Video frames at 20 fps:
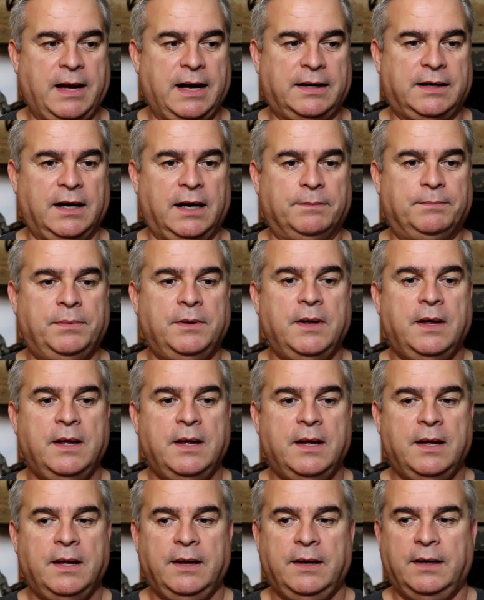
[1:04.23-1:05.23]
back up.
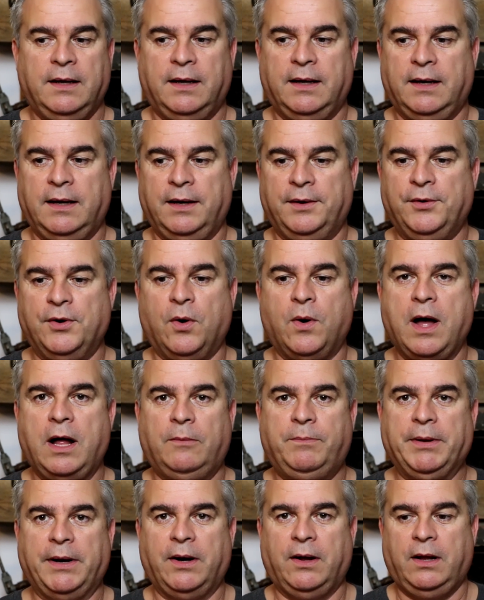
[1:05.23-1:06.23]
No
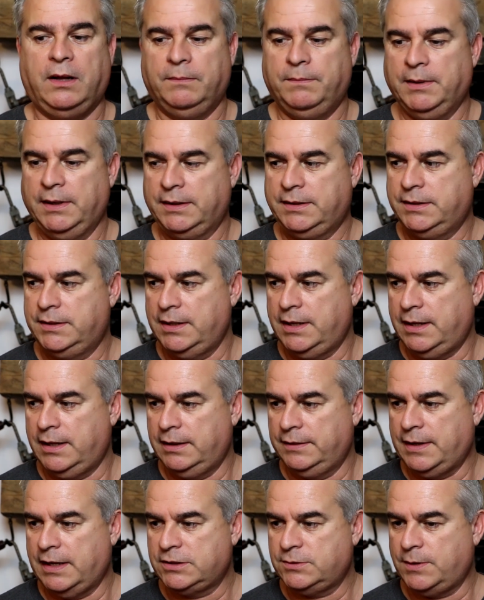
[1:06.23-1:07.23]
help at all, but
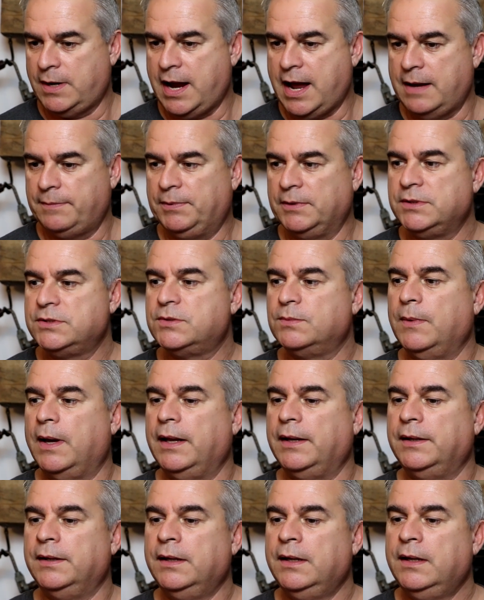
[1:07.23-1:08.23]
that's what happens
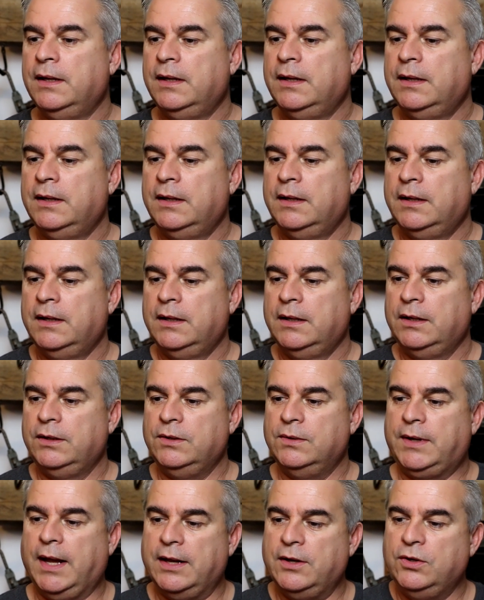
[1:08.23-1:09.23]
when
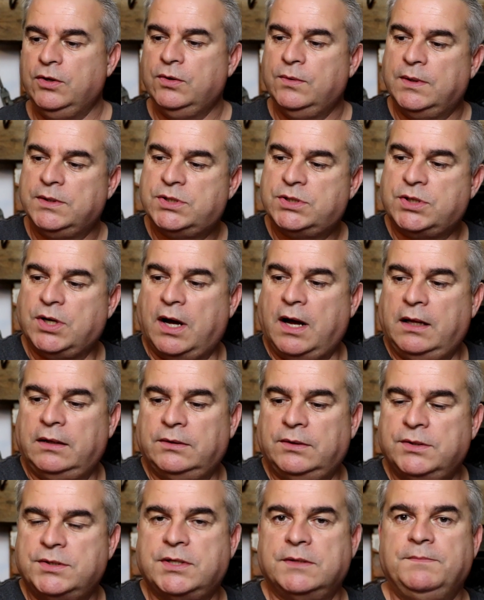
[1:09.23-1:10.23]
you get new
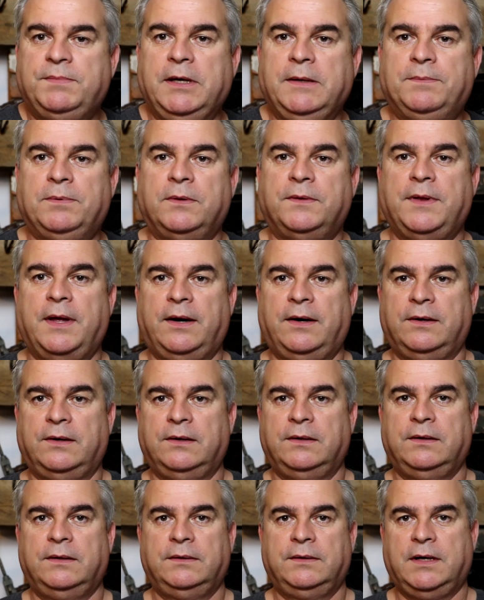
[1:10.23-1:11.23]
installers and people that
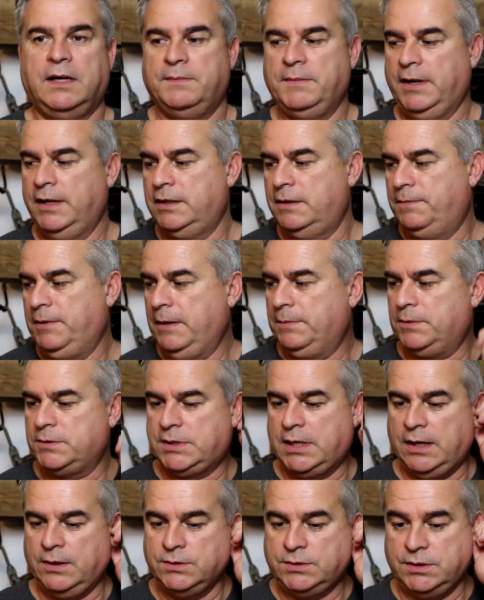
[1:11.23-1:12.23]
are coming into
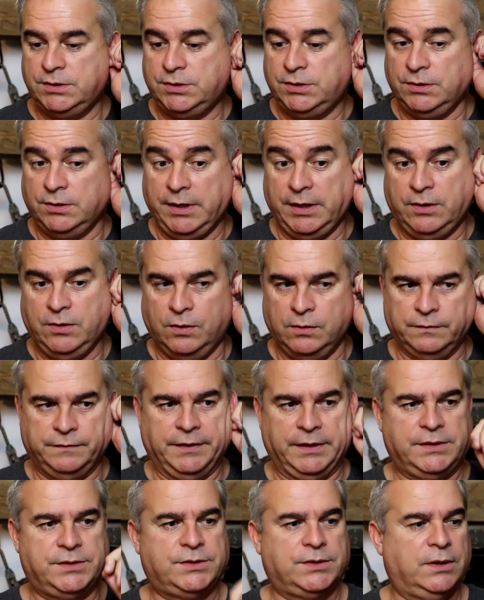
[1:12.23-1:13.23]
people's houses during
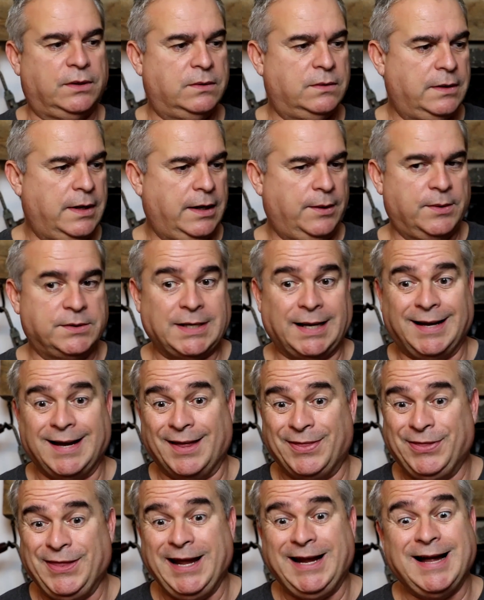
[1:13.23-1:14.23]
COVID. So anyways,
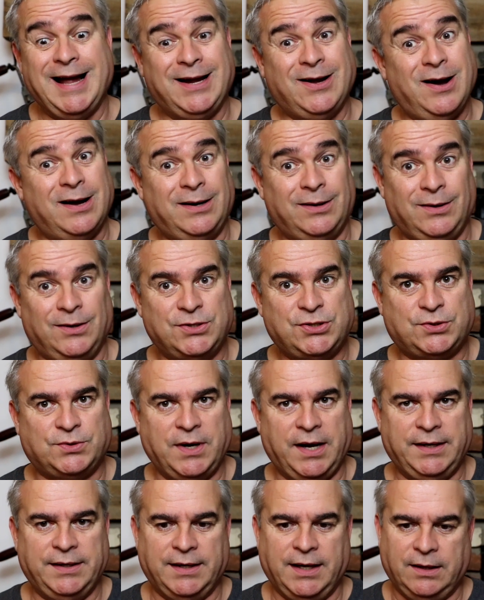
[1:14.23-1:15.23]
I think I got it all
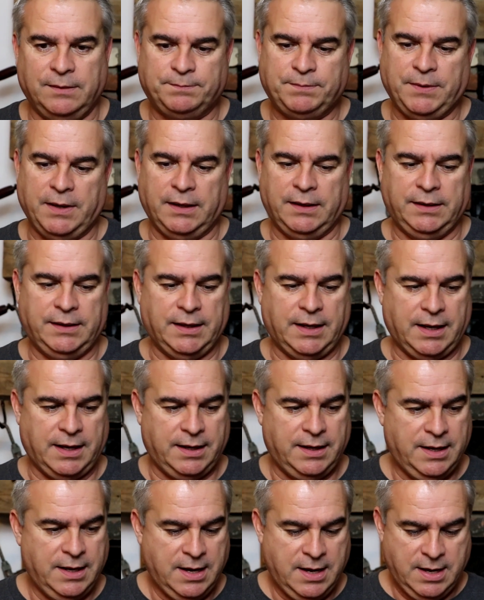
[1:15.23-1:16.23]
straightened up, and
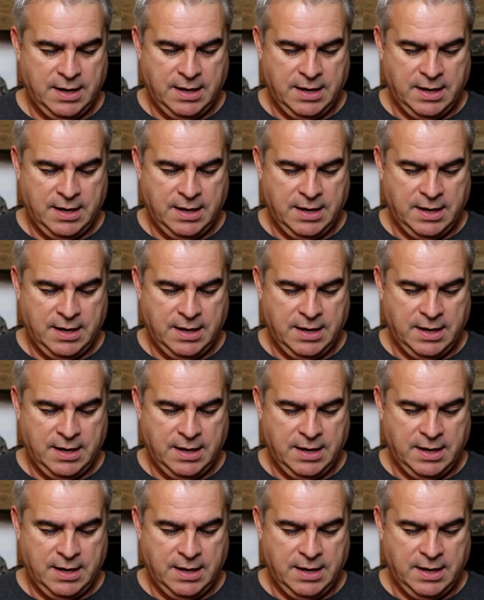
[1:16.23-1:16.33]
I'll